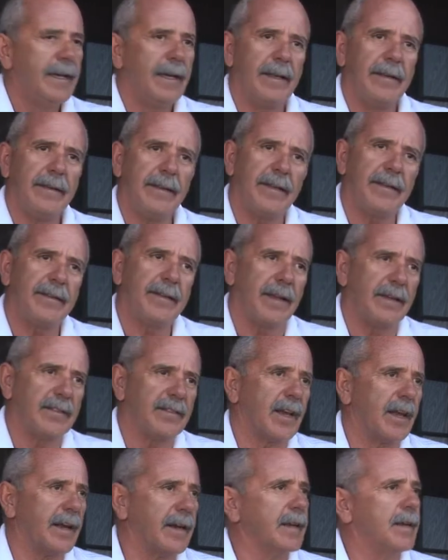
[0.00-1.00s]
and they say
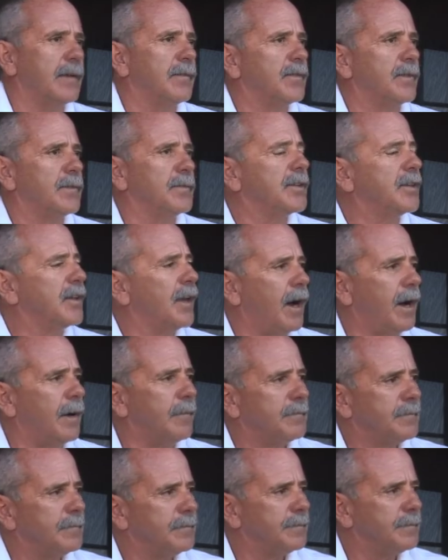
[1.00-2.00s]
it's got to come from the top.
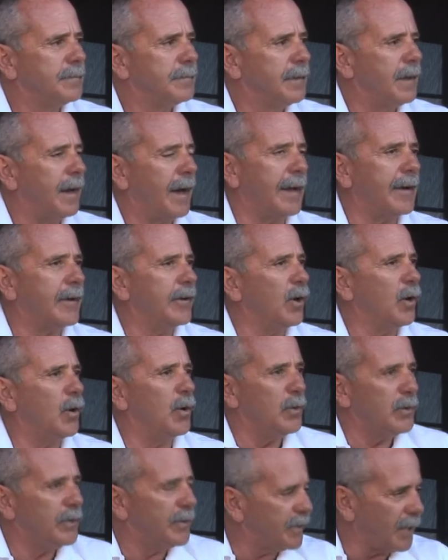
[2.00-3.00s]
I don't know
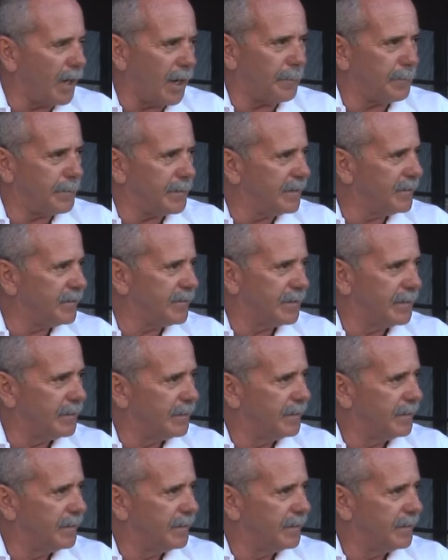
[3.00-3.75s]
who the top is.